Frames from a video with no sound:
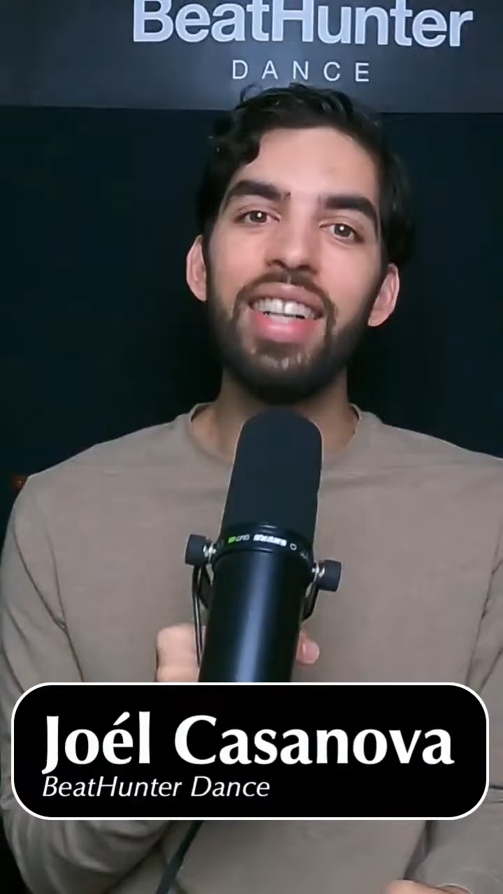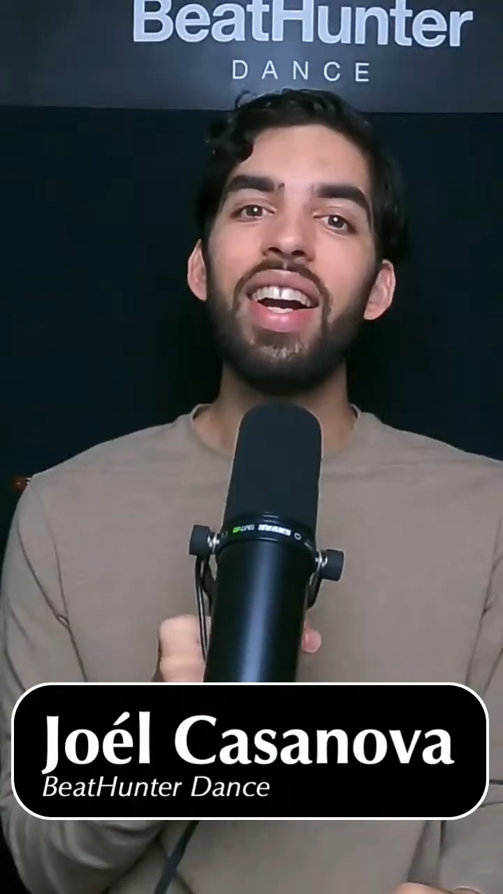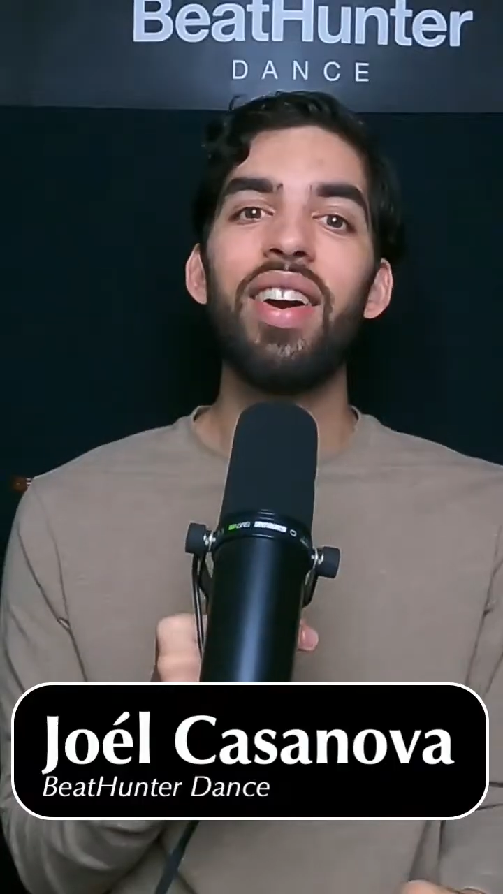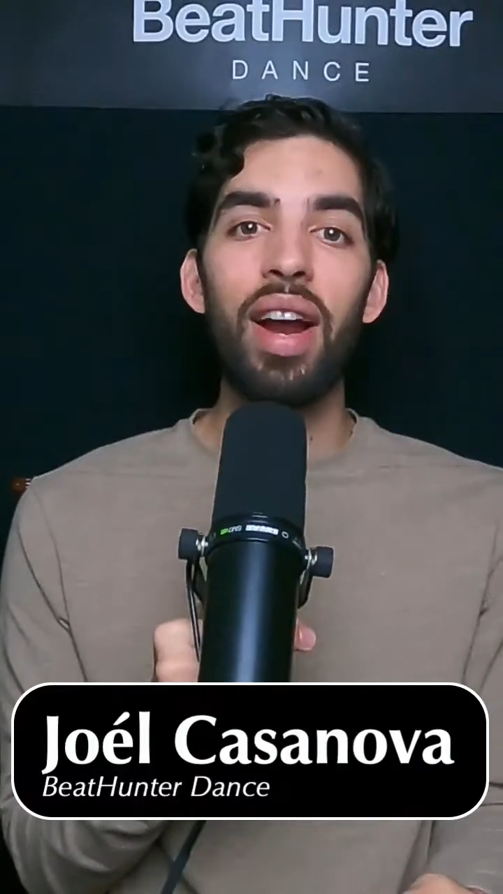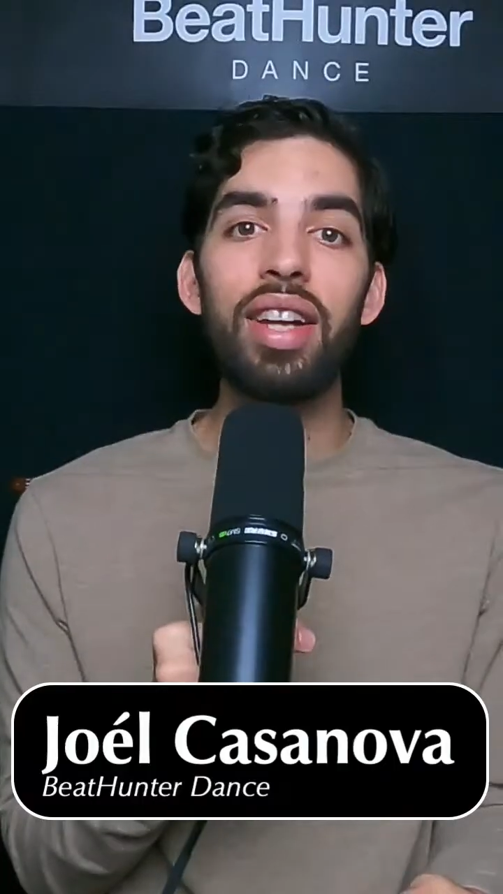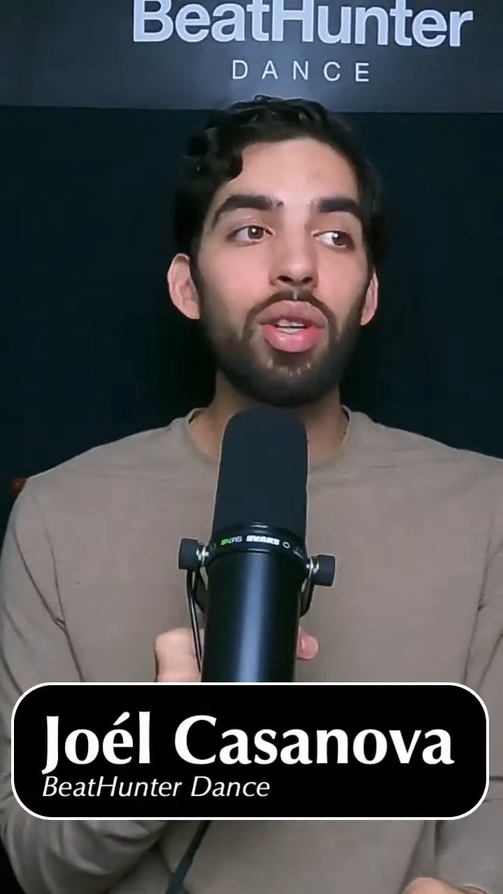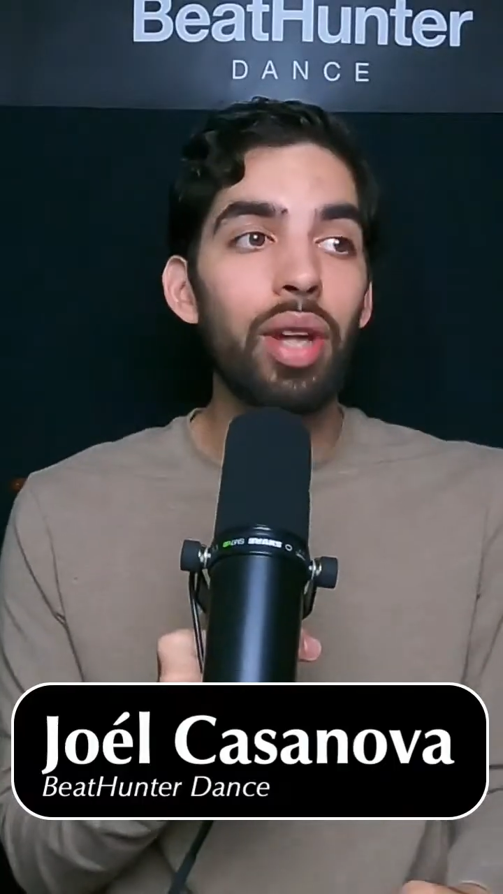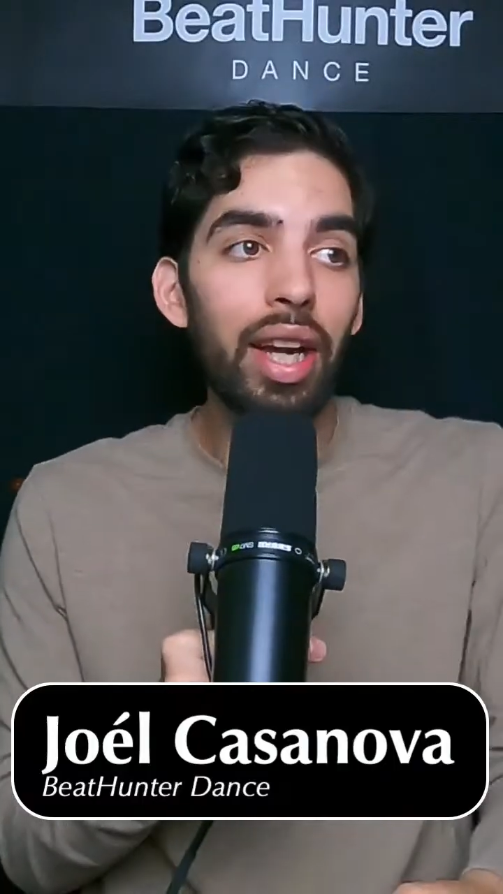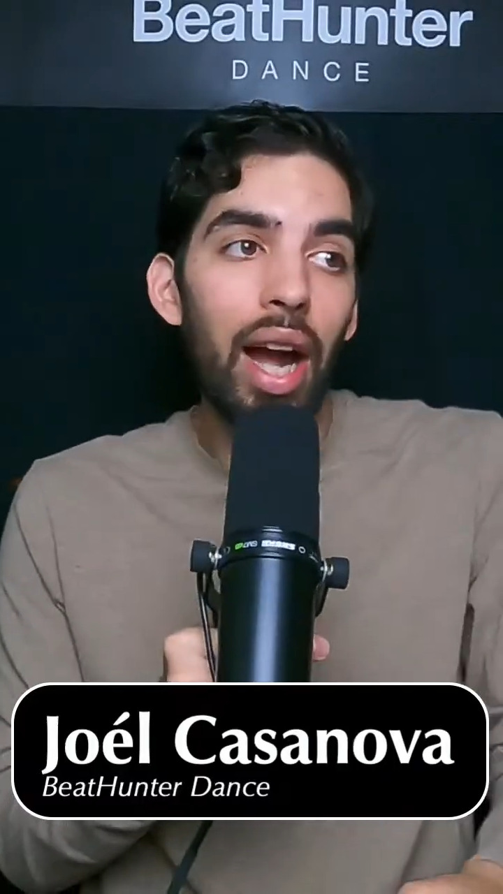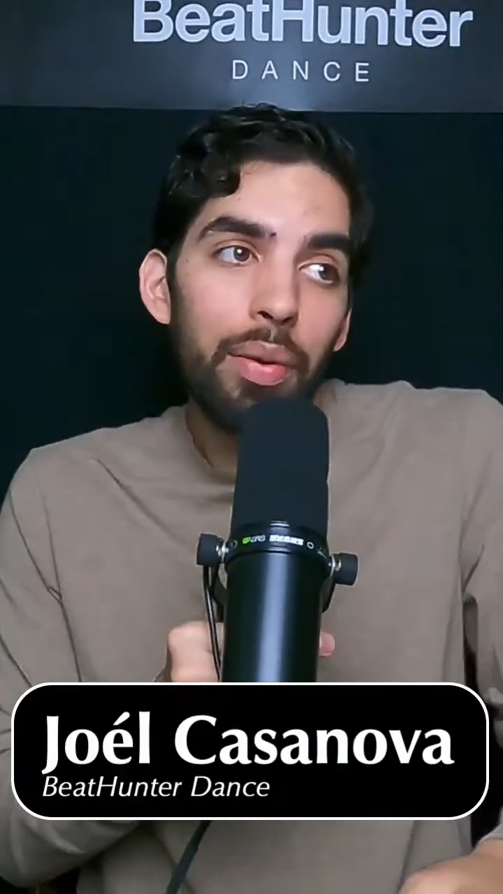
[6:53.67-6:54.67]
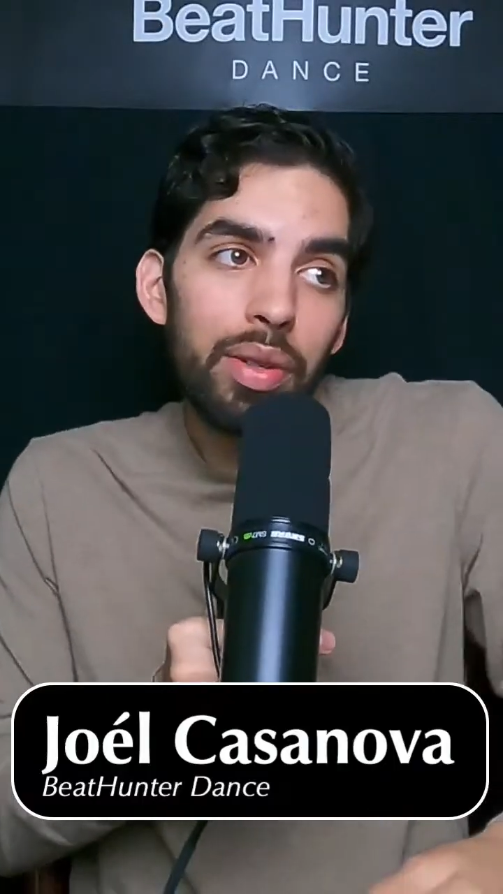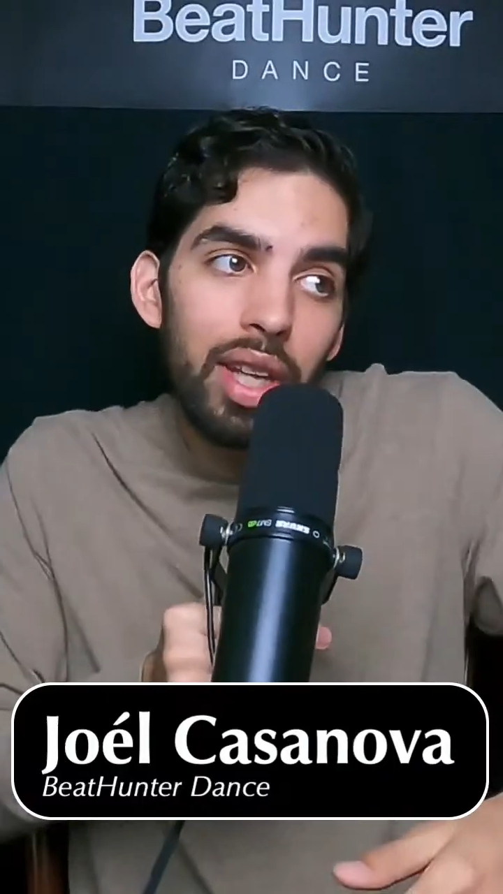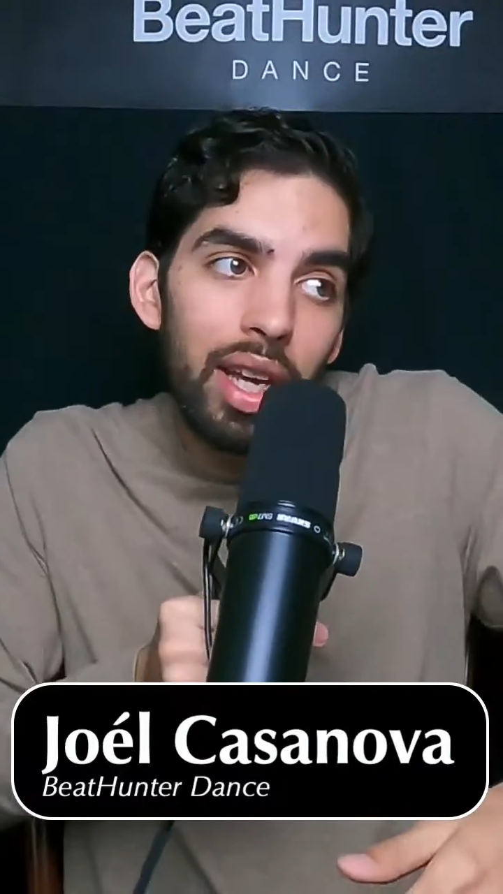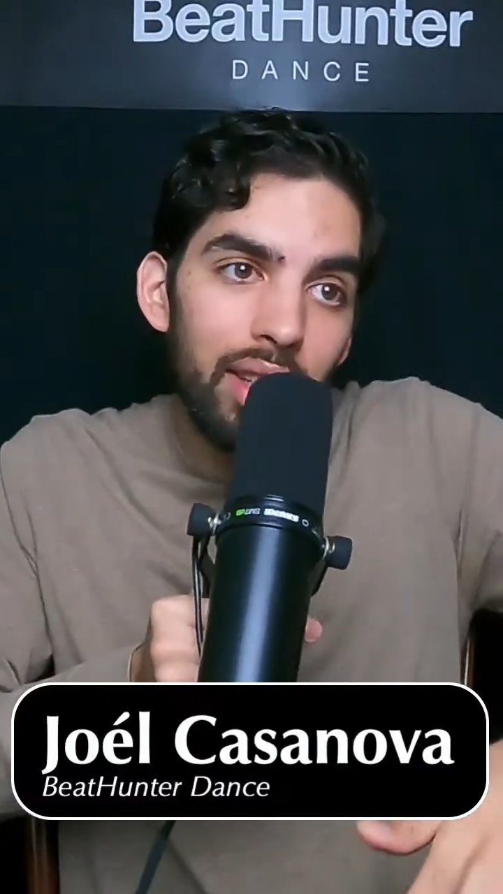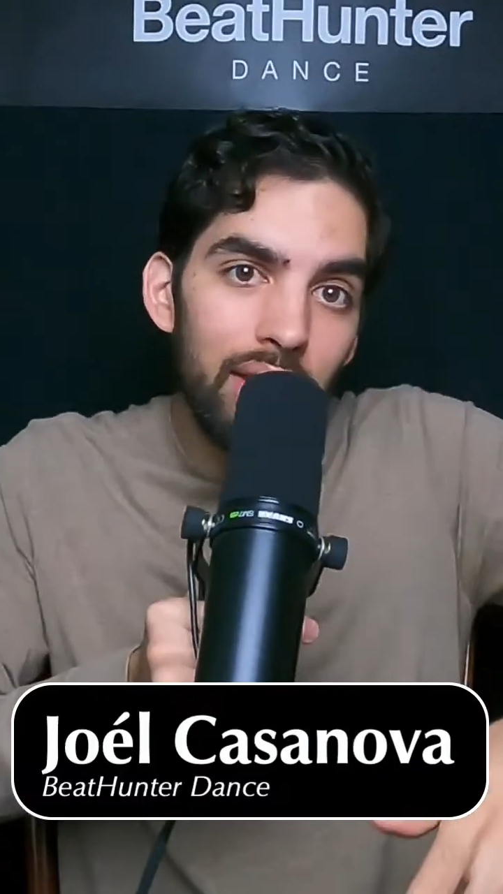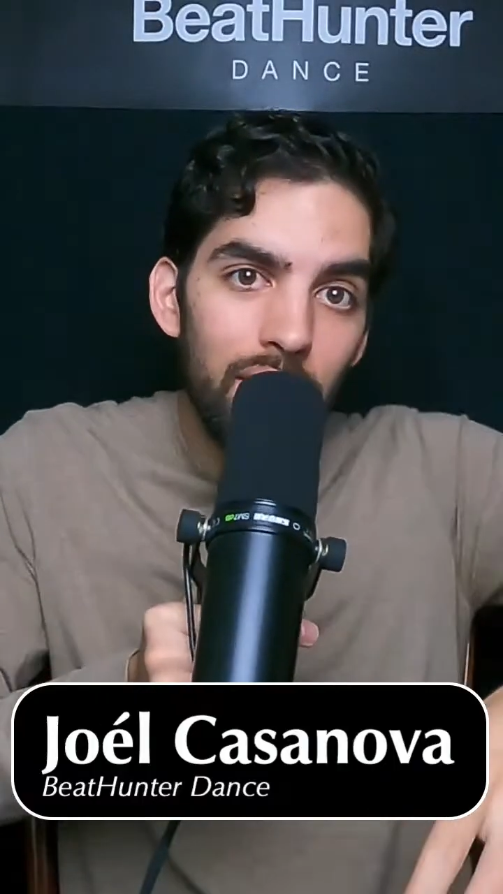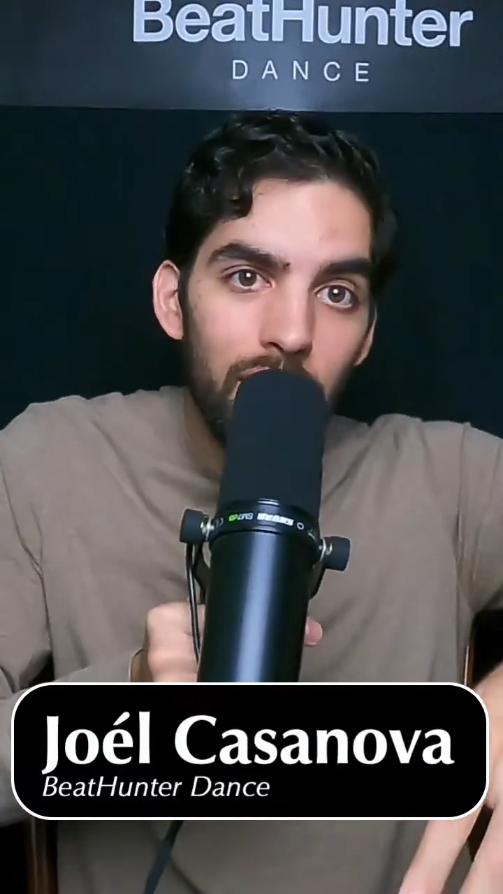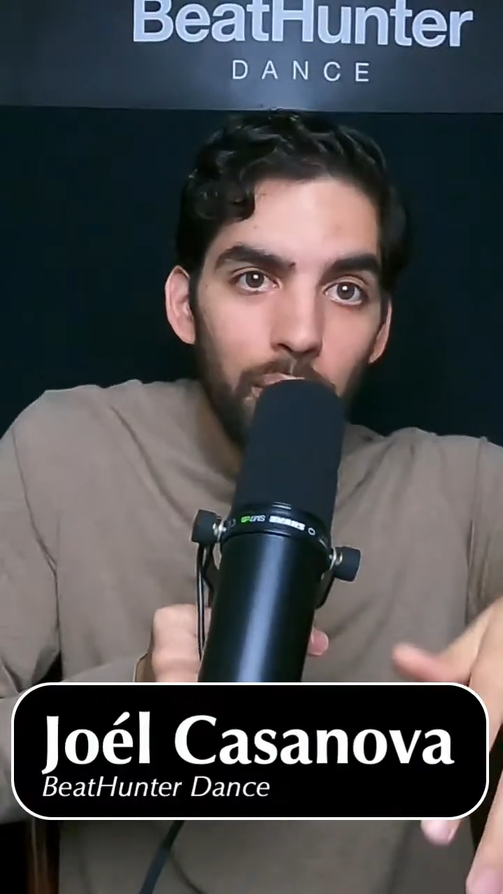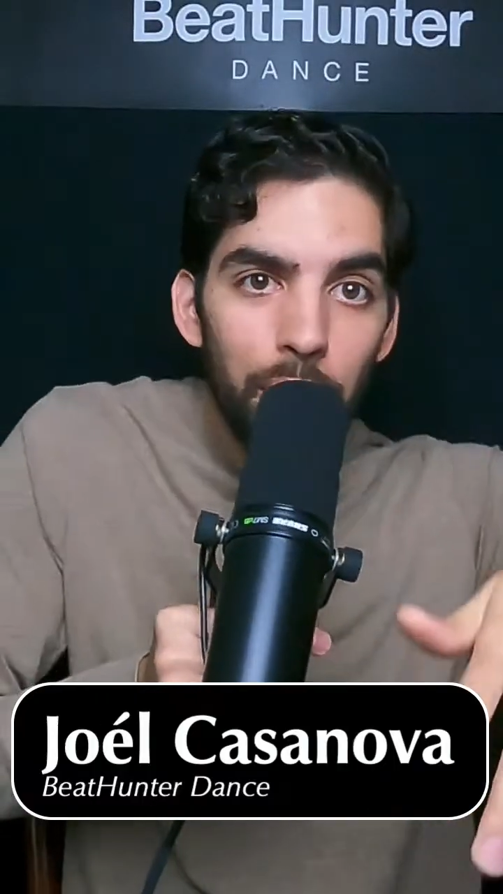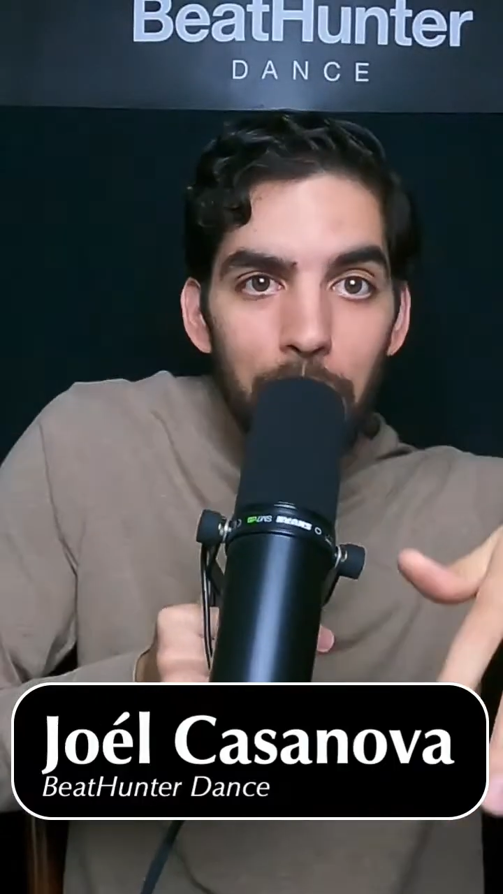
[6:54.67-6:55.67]
Right? So like I was like this
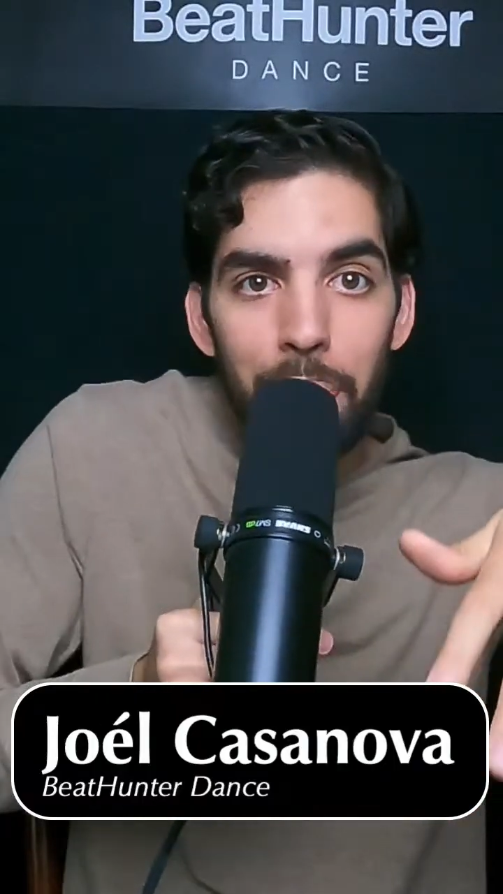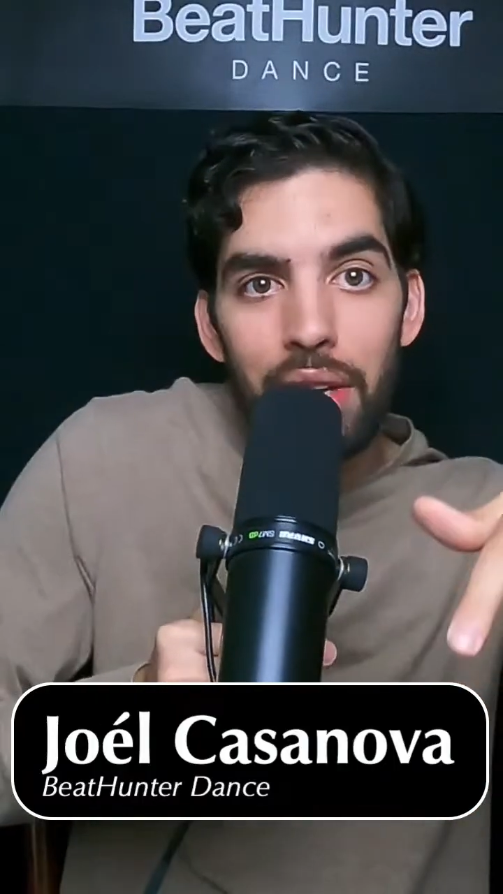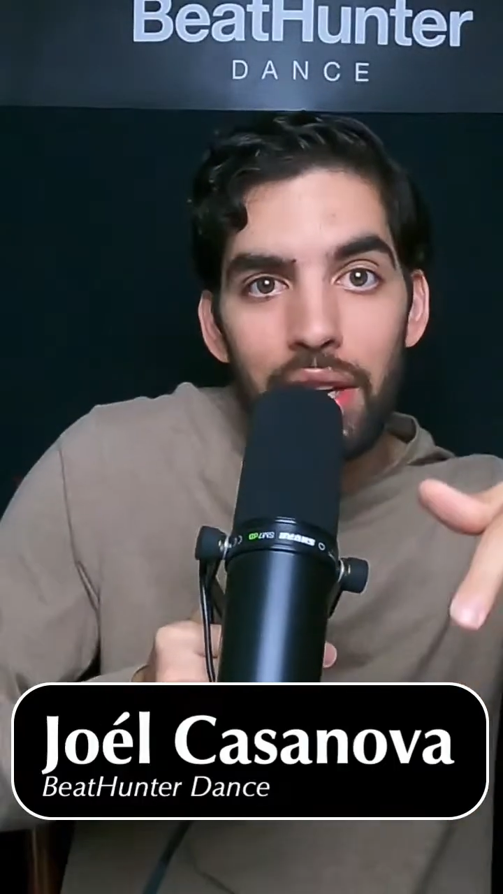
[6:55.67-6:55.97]
creepy,